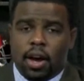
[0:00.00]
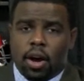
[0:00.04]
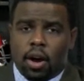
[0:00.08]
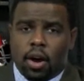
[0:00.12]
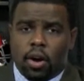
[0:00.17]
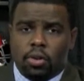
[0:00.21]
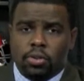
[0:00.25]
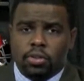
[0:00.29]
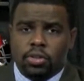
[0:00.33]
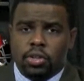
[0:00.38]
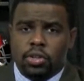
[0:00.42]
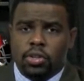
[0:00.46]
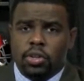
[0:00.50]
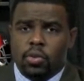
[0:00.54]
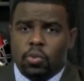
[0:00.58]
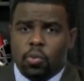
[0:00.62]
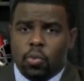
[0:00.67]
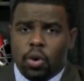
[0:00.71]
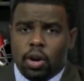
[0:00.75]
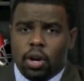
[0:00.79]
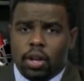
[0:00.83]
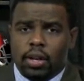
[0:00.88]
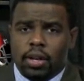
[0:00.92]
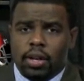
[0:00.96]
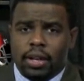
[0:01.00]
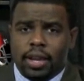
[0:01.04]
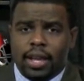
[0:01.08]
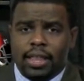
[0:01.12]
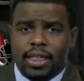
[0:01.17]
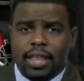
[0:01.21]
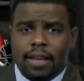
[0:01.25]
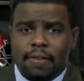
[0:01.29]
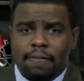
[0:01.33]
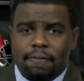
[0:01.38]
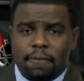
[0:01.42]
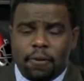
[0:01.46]
Also, you want to look
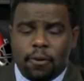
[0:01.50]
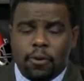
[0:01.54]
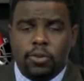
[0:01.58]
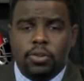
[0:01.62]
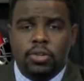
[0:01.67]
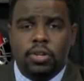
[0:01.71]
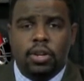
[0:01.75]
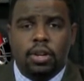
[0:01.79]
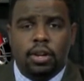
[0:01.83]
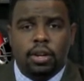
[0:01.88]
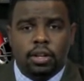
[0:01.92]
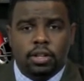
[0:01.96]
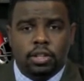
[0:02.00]
at that first